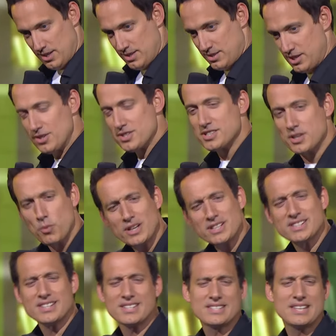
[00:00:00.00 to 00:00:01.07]
seriously,
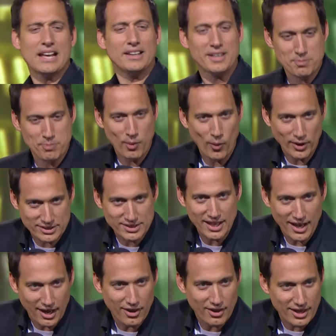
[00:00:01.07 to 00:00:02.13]
what's the selling point
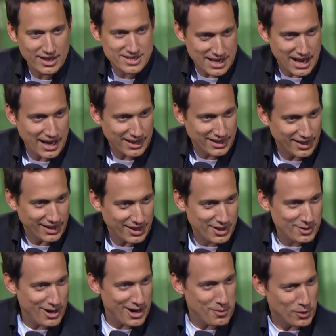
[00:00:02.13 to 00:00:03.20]
there exactly?
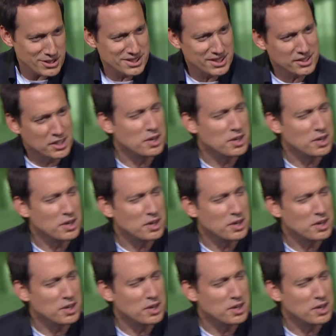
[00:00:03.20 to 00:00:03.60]
Right? What's the